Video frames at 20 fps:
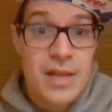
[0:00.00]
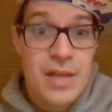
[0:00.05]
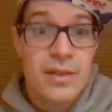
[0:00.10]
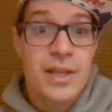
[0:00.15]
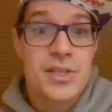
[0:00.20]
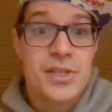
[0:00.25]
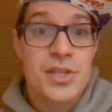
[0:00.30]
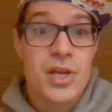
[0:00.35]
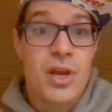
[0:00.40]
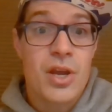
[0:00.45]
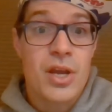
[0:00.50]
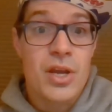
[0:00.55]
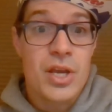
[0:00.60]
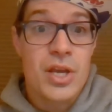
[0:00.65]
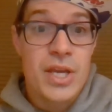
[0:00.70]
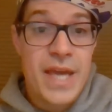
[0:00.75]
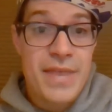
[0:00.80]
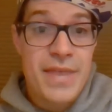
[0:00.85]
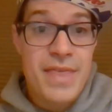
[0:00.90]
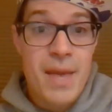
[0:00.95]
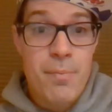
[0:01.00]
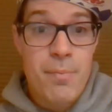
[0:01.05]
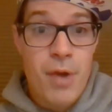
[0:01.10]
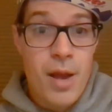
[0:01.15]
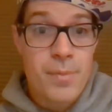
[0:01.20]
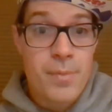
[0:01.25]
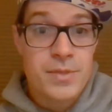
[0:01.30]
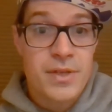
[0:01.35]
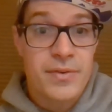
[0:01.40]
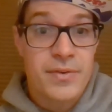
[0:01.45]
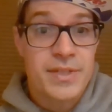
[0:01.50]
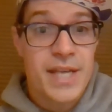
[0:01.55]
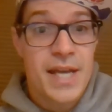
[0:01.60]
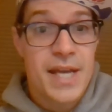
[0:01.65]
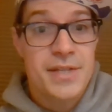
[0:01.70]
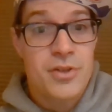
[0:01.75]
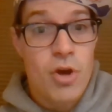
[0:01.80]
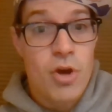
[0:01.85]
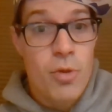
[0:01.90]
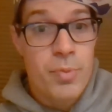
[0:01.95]
Let's get that problem solving
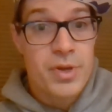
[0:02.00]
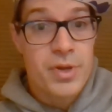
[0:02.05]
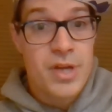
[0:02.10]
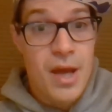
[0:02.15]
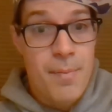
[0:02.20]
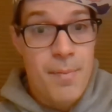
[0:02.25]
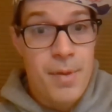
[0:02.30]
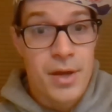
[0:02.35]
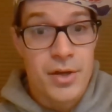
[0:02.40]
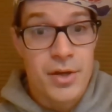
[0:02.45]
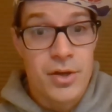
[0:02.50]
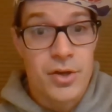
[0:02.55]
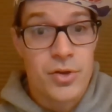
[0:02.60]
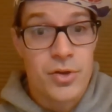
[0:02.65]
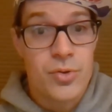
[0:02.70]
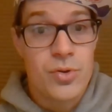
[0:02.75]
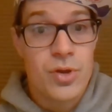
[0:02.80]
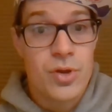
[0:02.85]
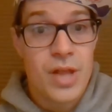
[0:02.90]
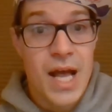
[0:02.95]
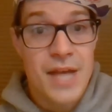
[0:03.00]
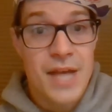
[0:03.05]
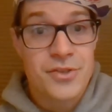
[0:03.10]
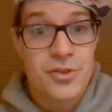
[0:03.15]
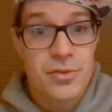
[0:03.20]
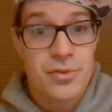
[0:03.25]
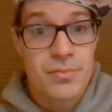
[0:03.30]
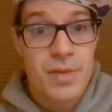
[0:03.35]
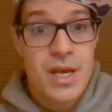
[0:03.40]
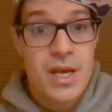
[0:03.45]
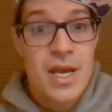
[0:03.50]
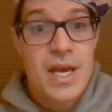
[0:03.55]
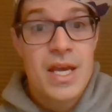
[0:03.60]
task opened up on your Google Classroom.